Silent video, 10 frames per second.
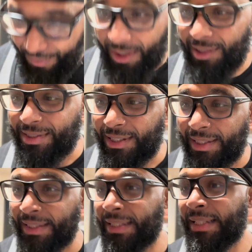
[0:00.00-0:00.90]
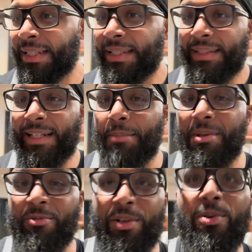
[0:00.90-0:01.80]
A ton that I've
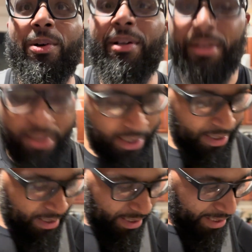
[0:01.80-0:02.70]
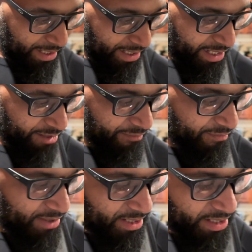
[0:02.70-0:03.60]
been recording. And I have
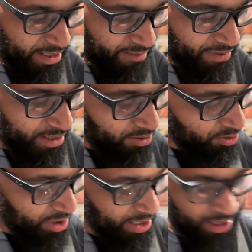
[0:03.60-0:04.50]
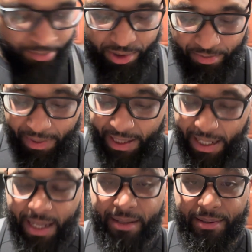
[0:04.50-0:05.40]
not no time to make
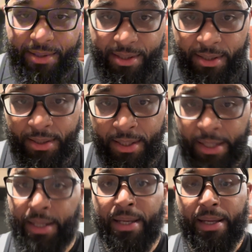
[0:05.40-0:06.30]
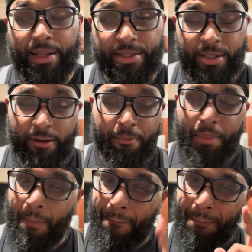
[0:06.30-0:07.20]
edits and stuff.
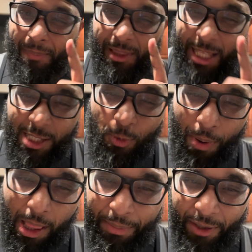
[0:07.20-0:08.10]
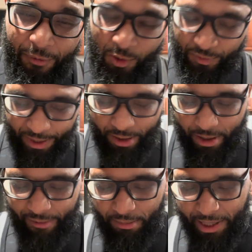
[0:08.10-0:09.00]
But this will probably be the first video I
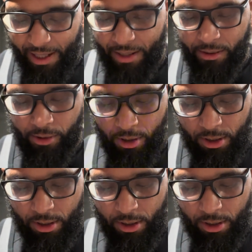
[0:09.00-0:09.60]
have to make an edit on.